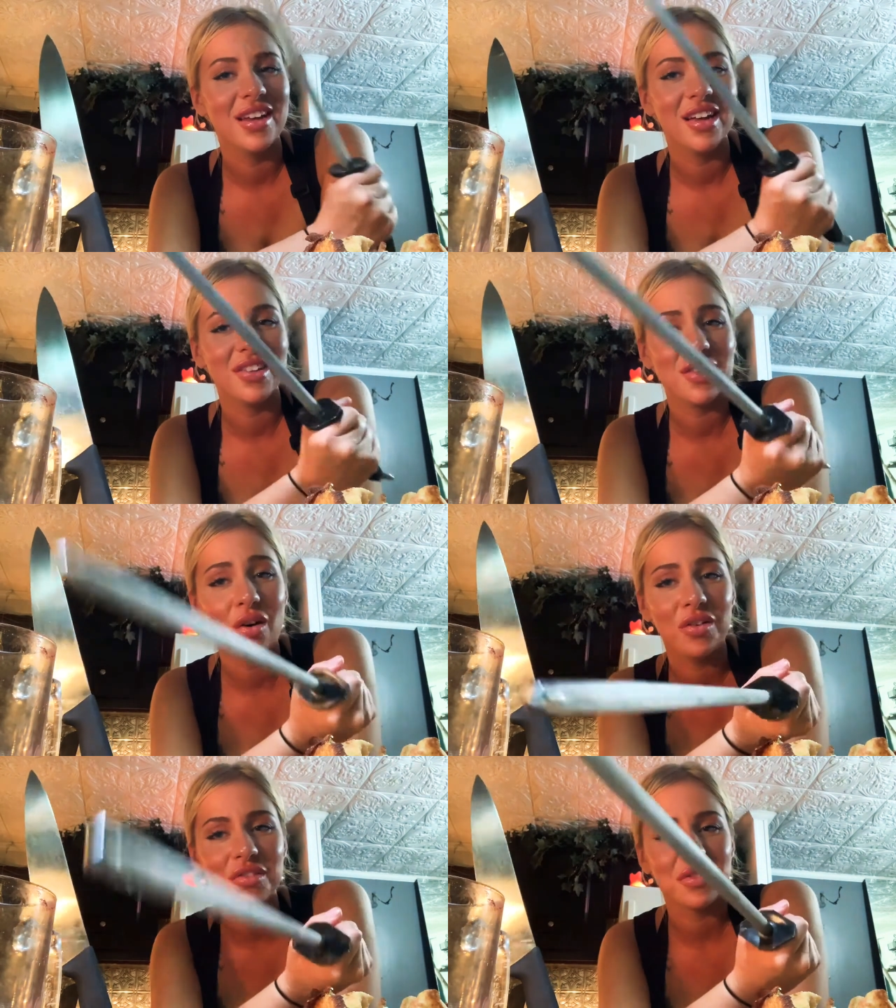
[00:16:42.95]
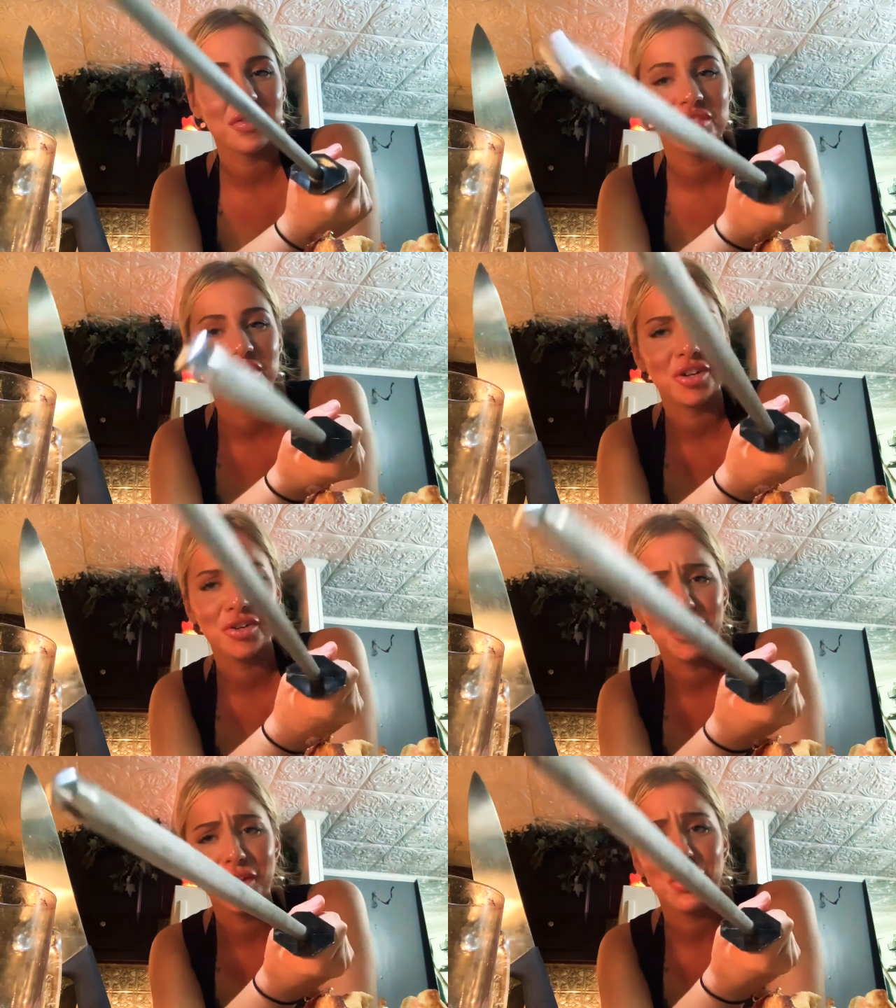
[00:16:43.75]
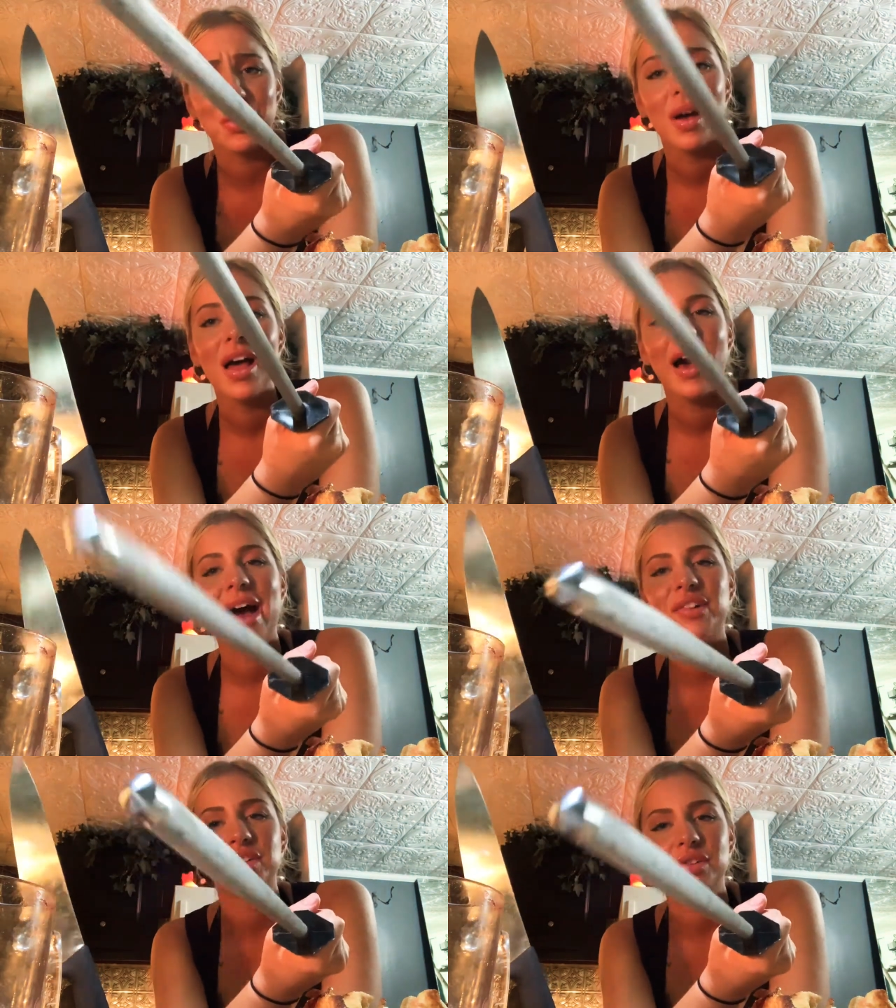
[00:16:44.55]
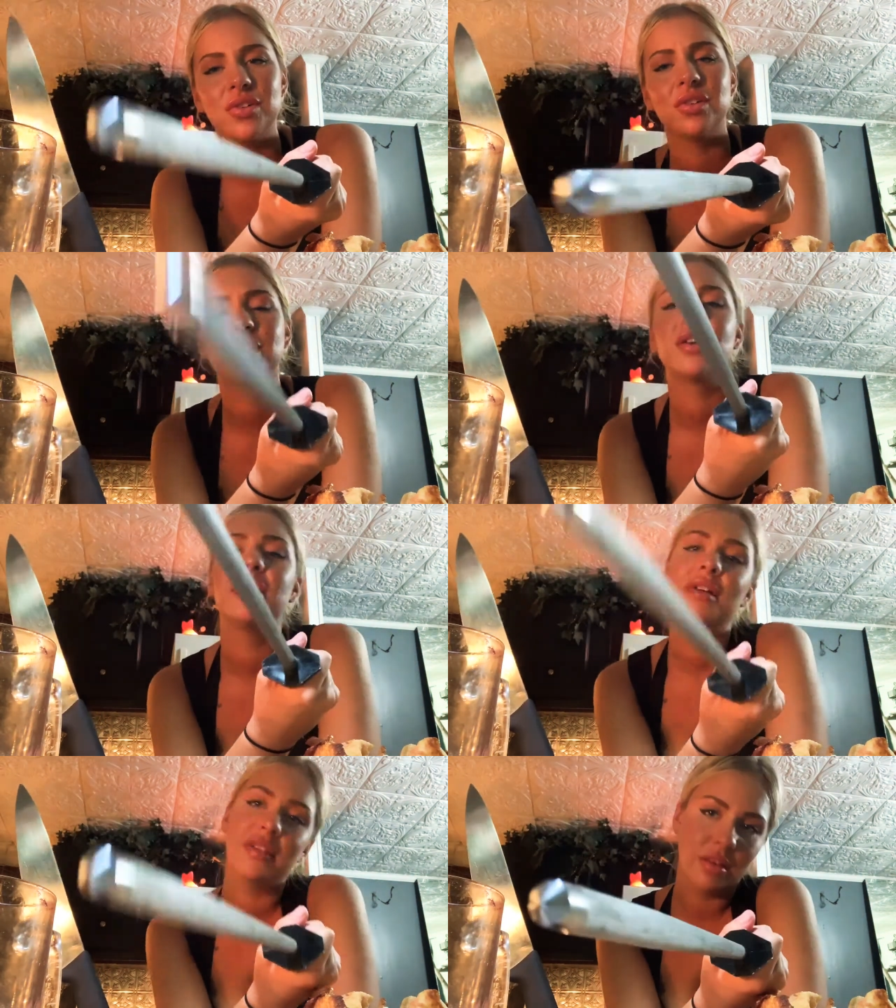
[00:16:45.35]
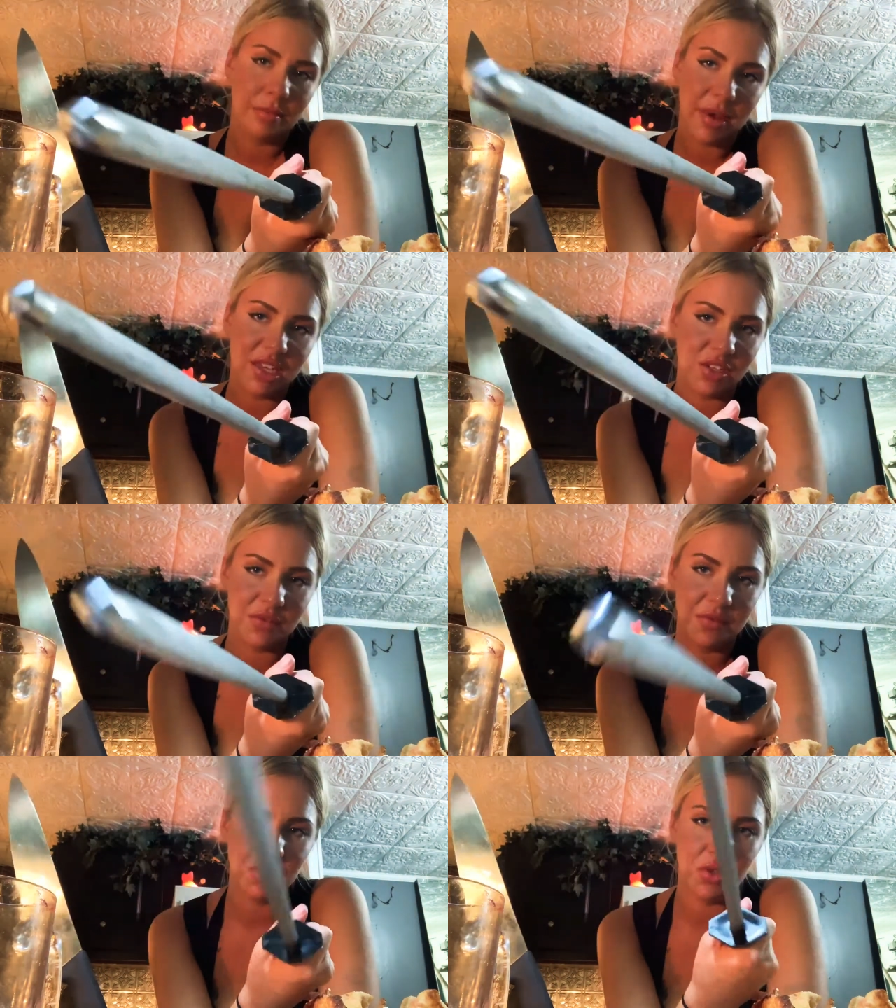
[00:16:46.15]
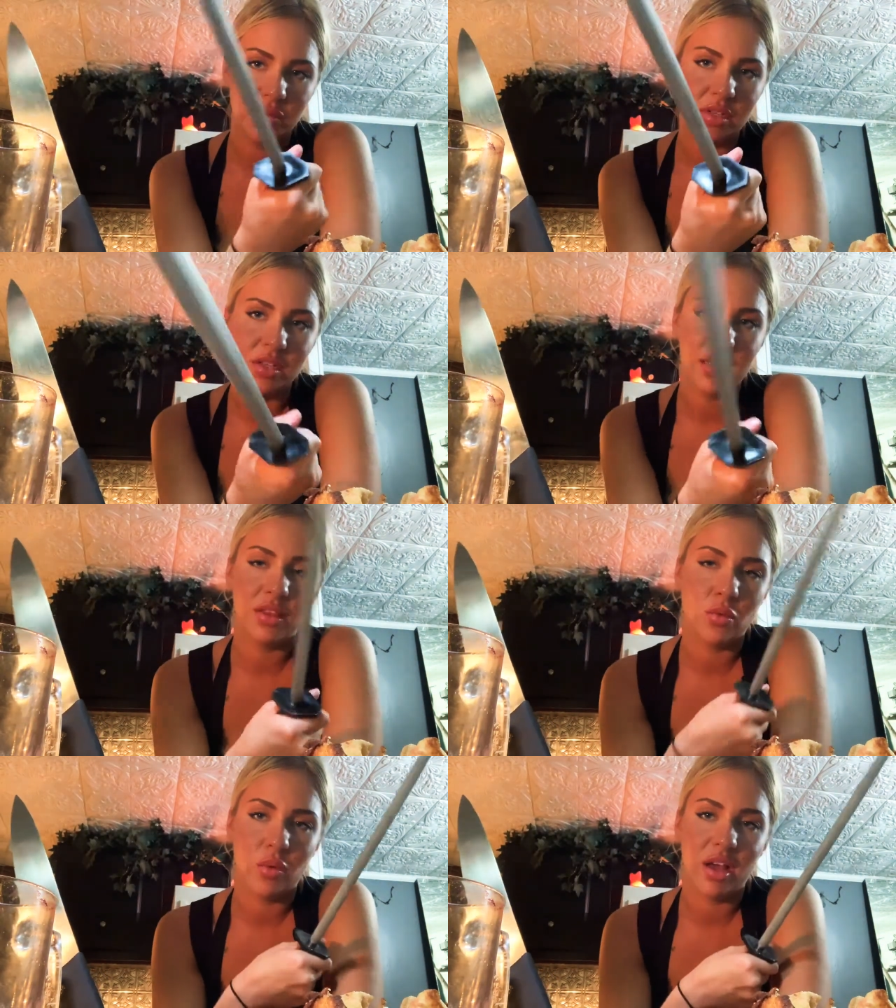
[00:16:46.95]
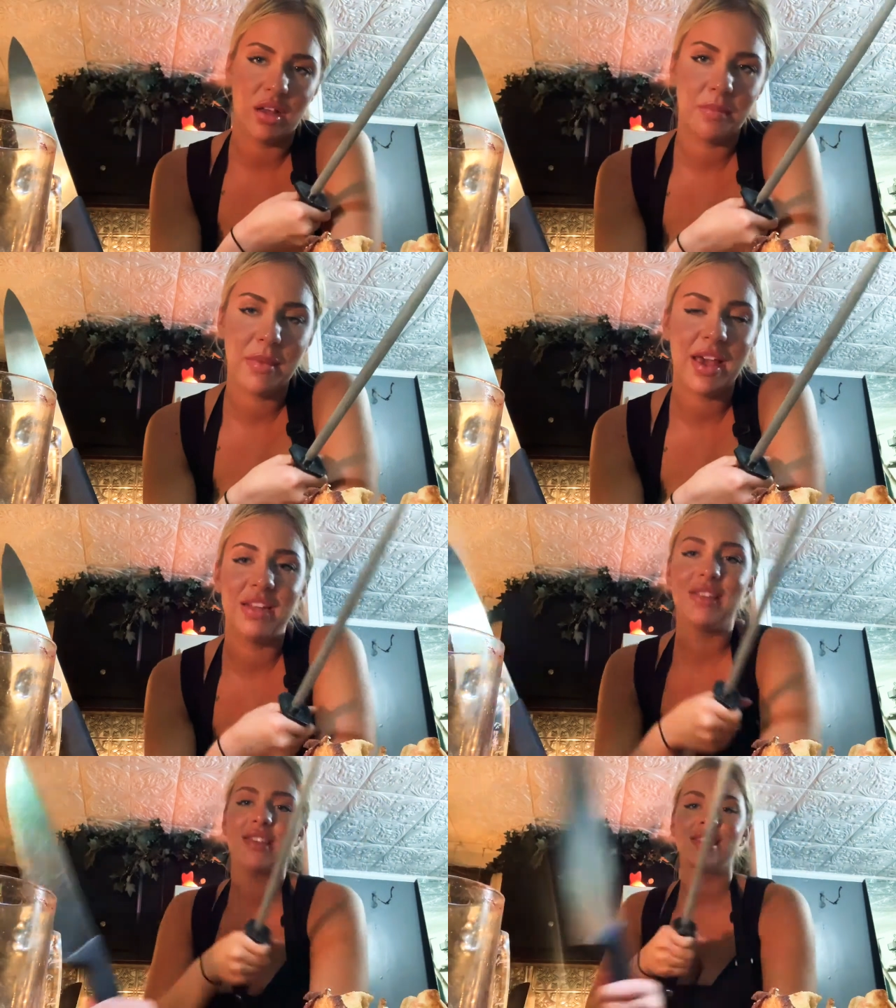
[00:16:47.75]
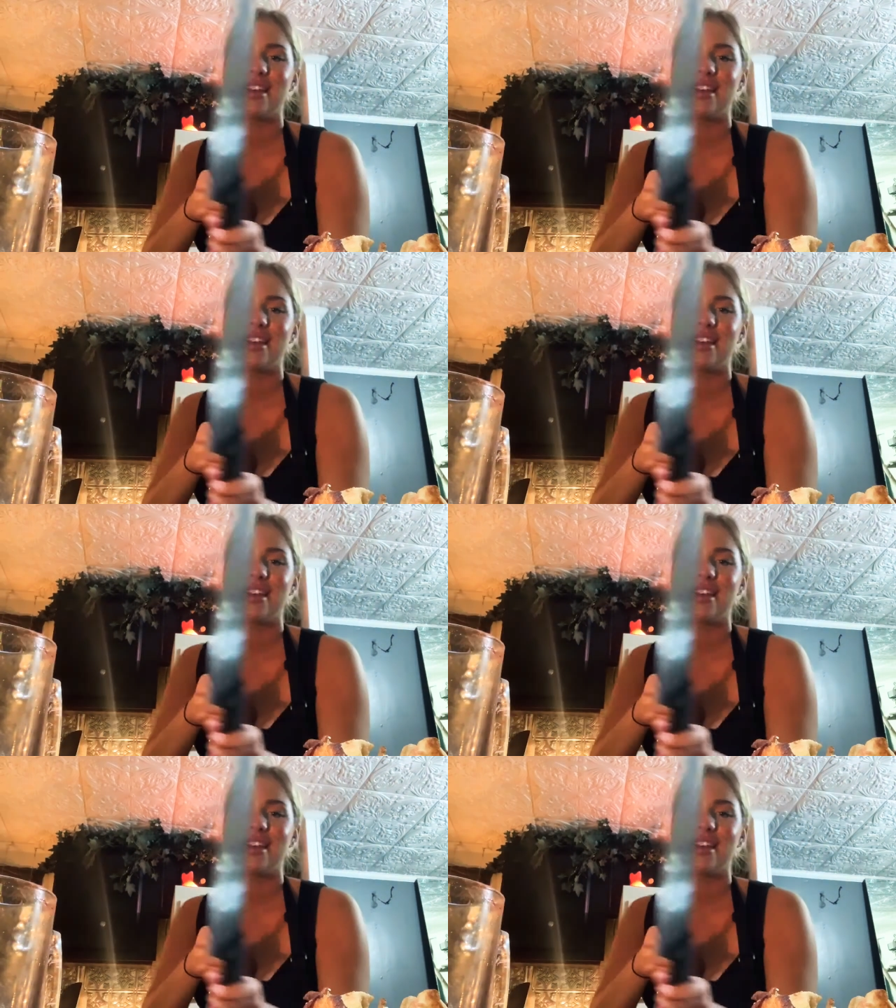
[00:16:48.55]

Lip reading: It's also to show you how to cook the best food in the world, mates.